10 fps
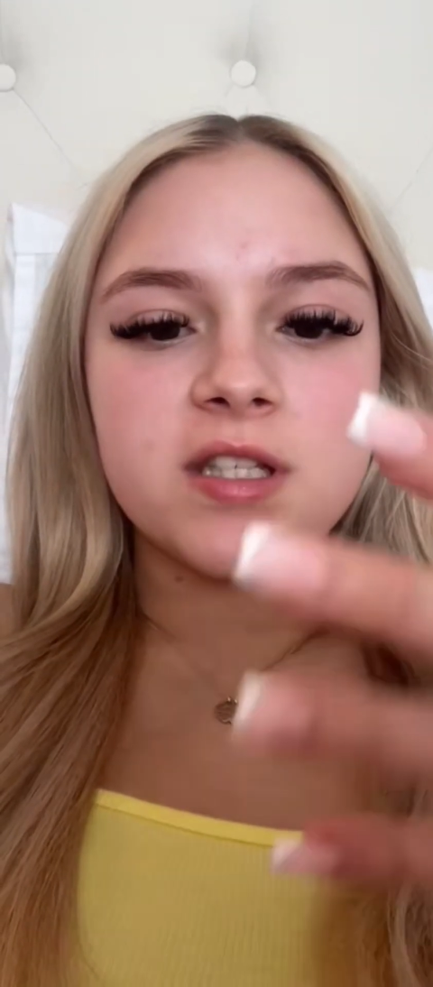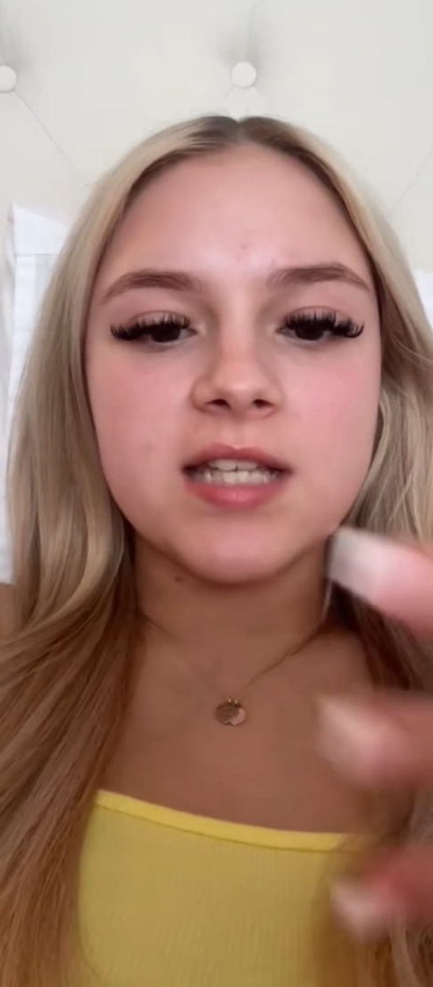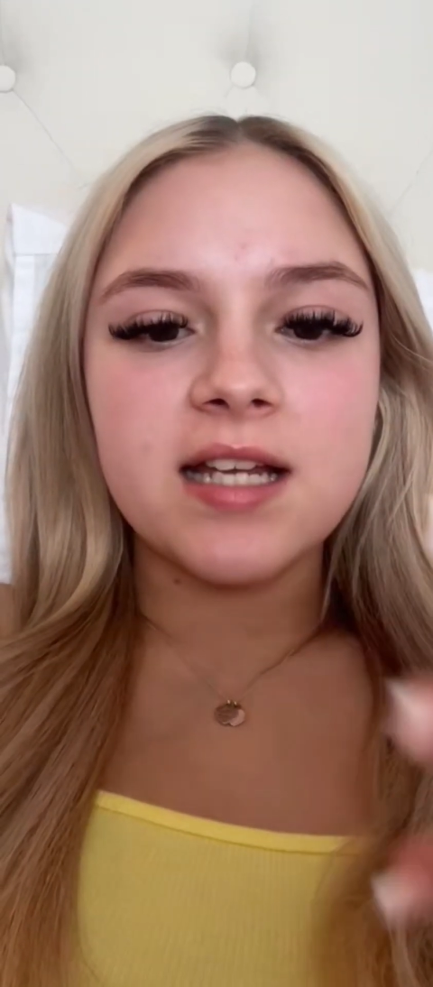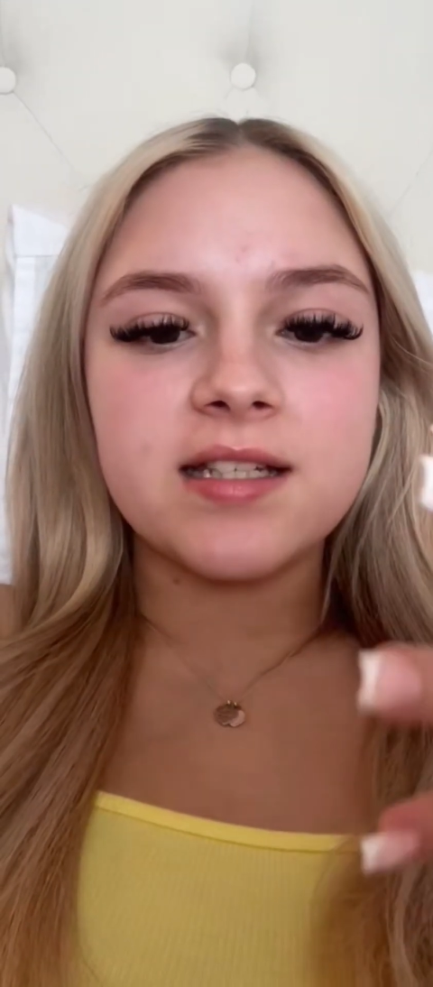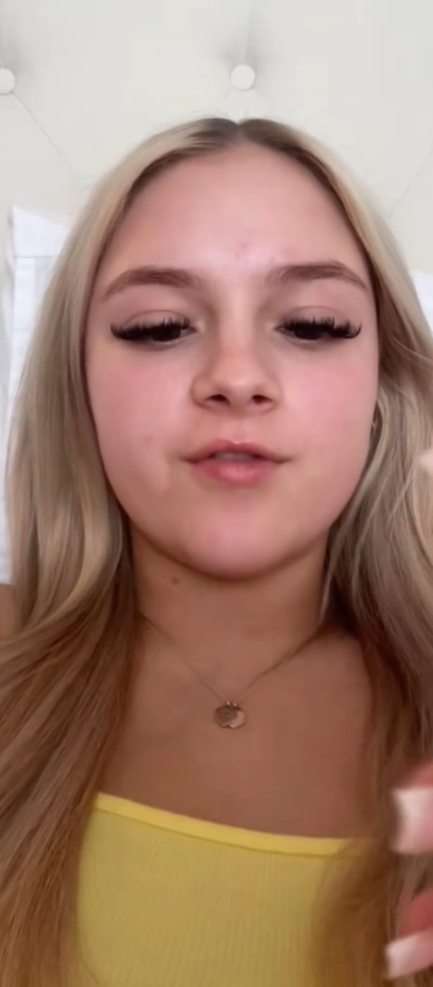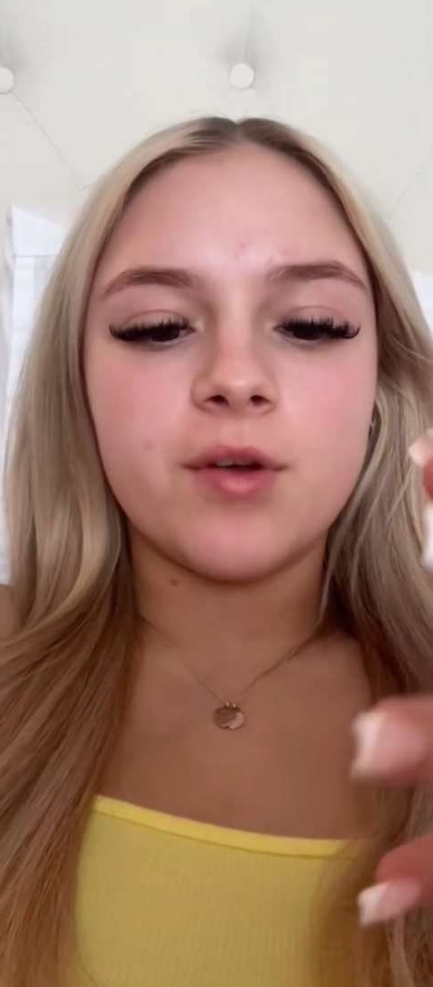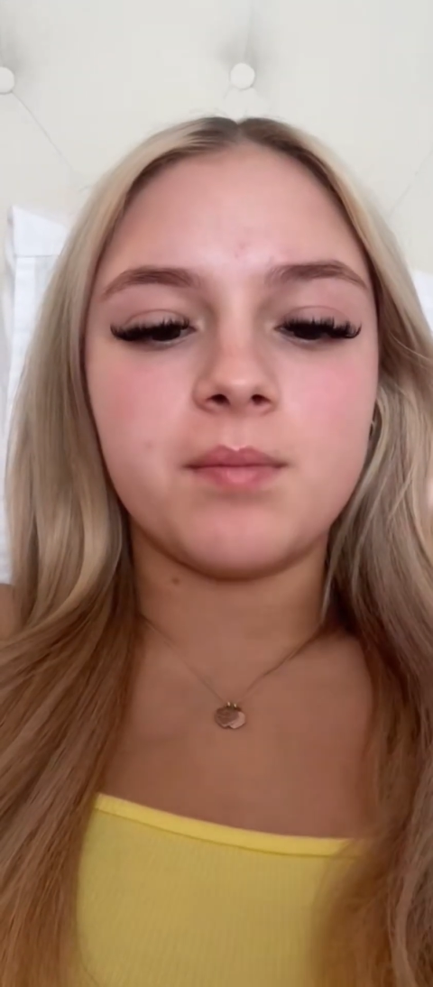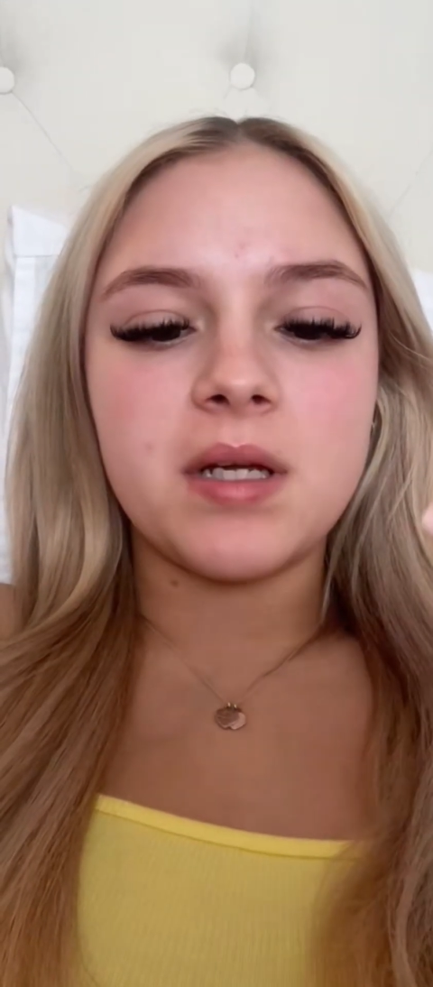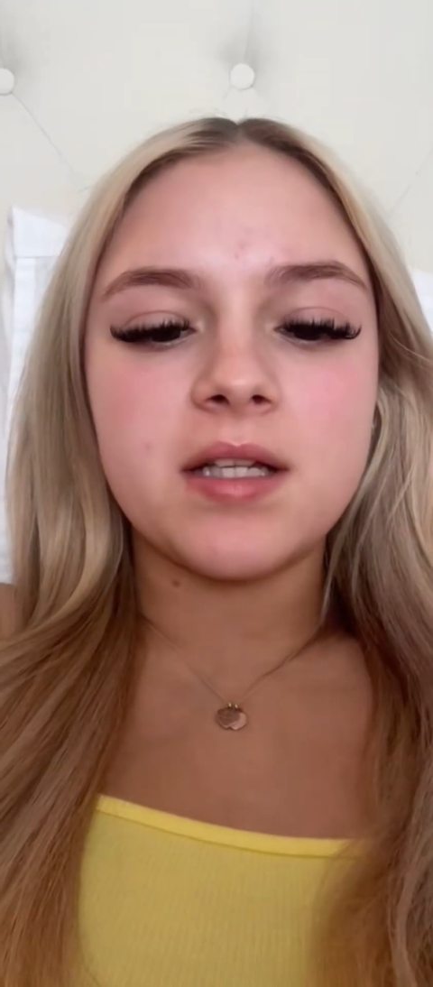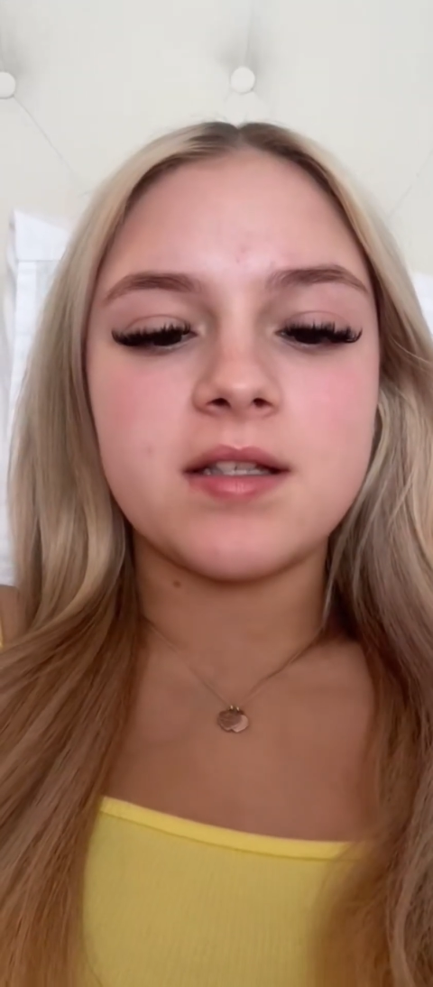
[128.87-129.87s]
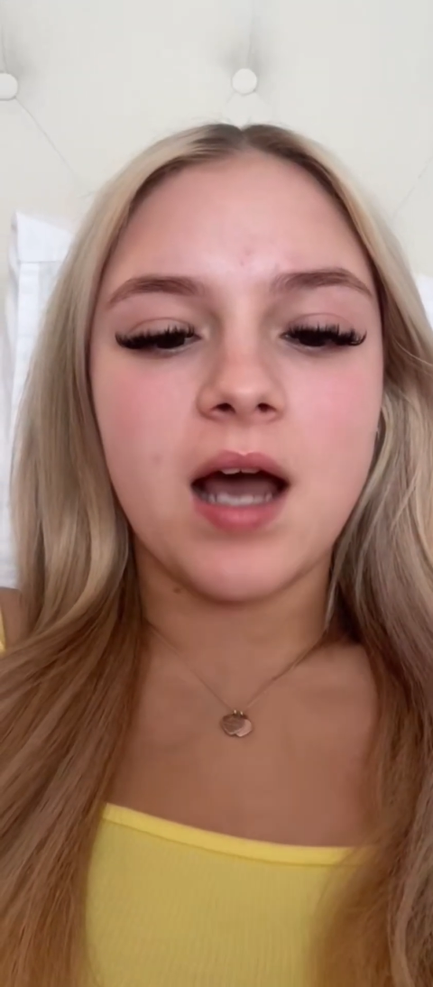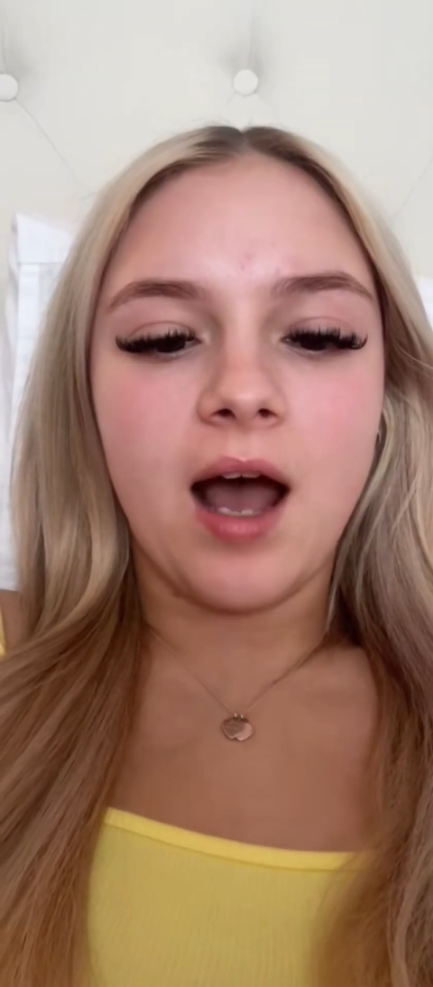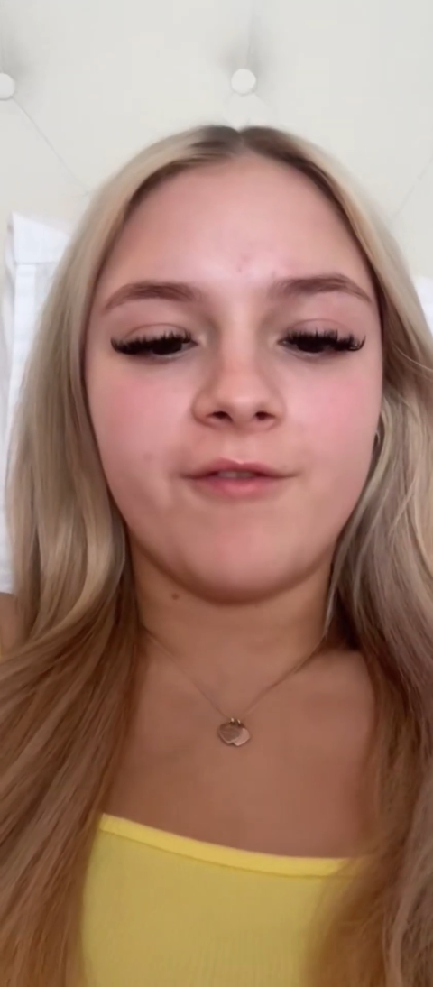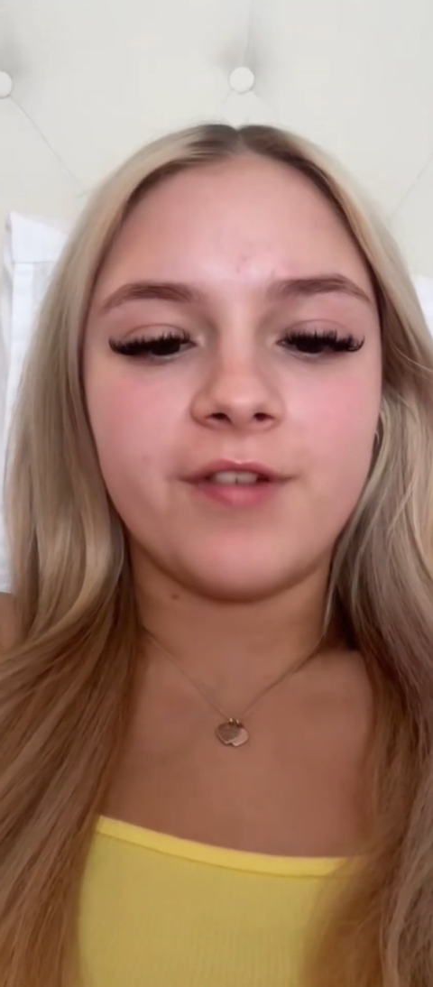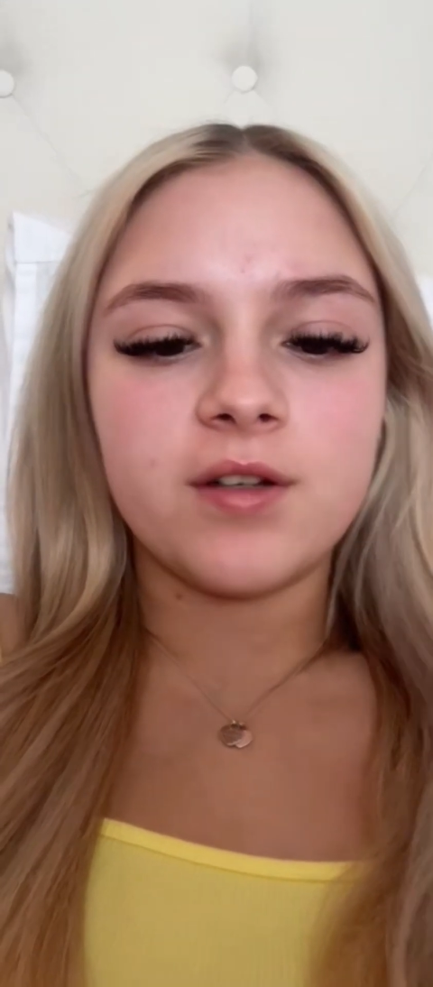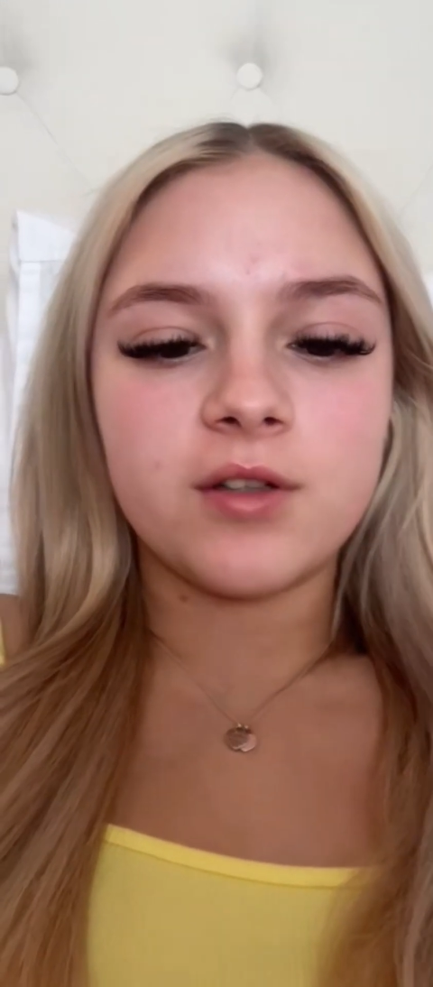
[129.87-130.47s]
saying different meats that have